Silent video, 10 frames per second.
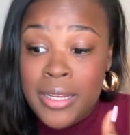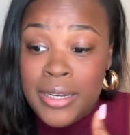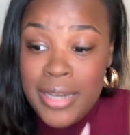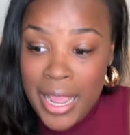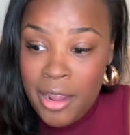
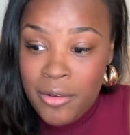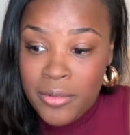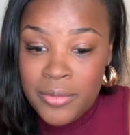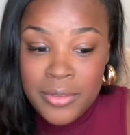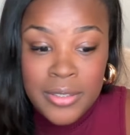
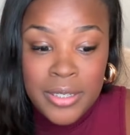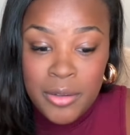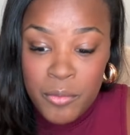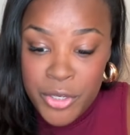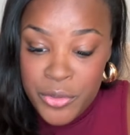Now,
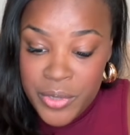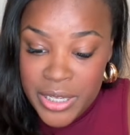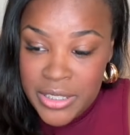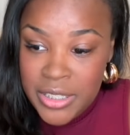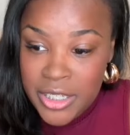when you
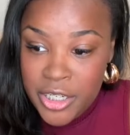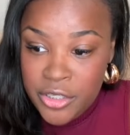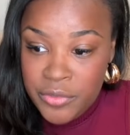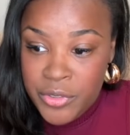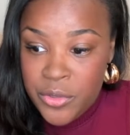get to the
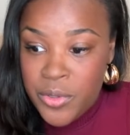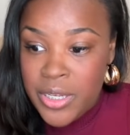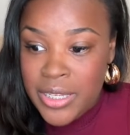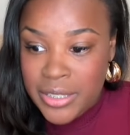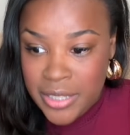interview,
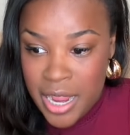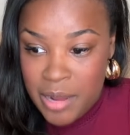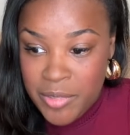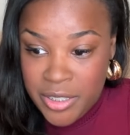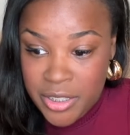it's
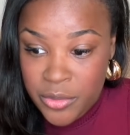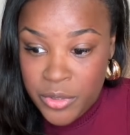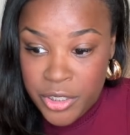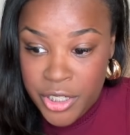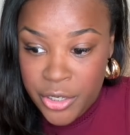time to seal
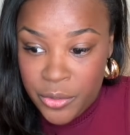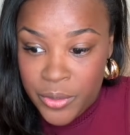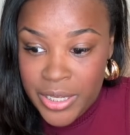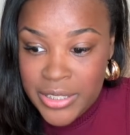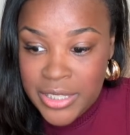the deal.
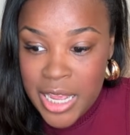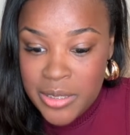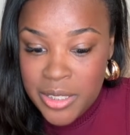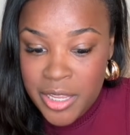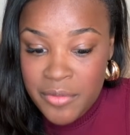It's time
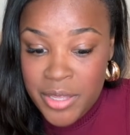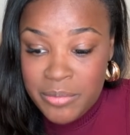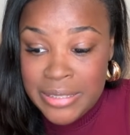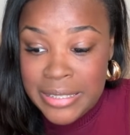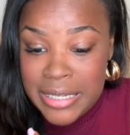to give
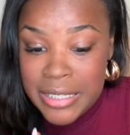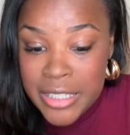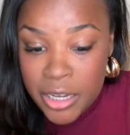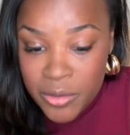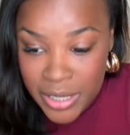them
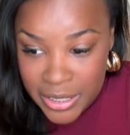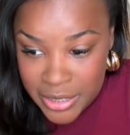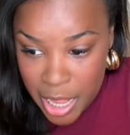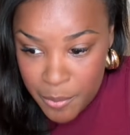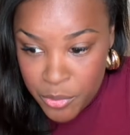detailed
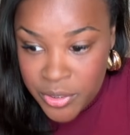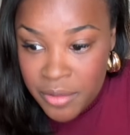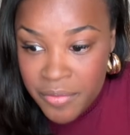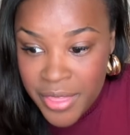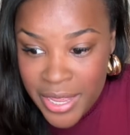examples
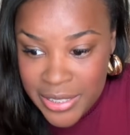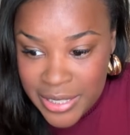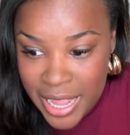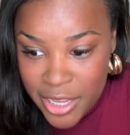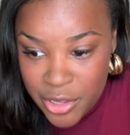of things
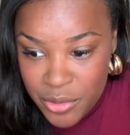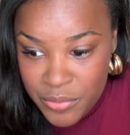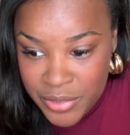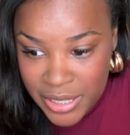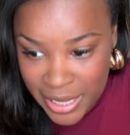that you
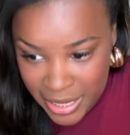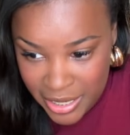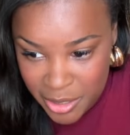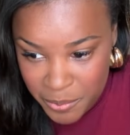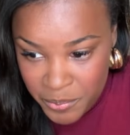
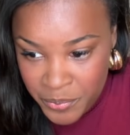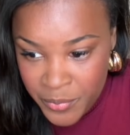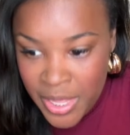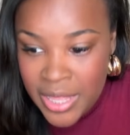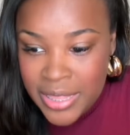did
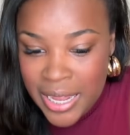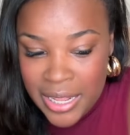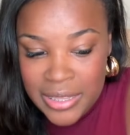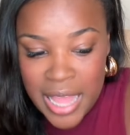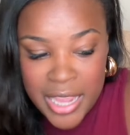that
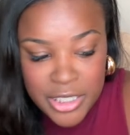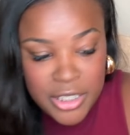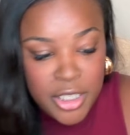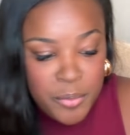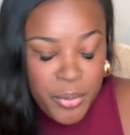aligns
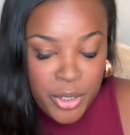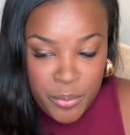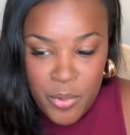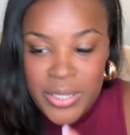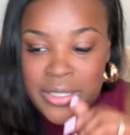to the bullet
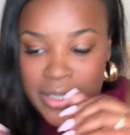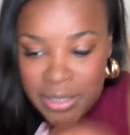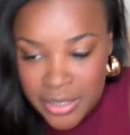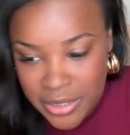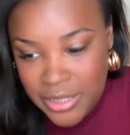points that's
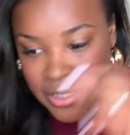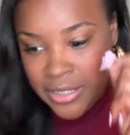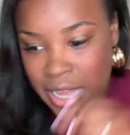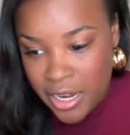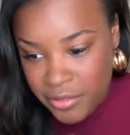listed
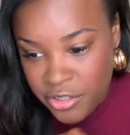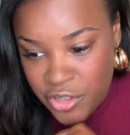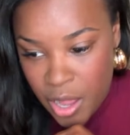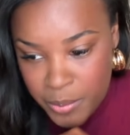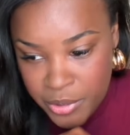inside of the
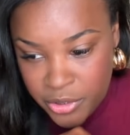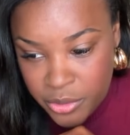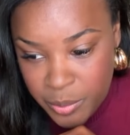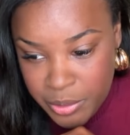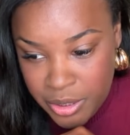job
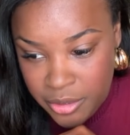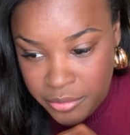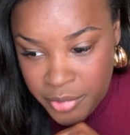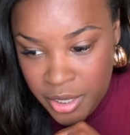description.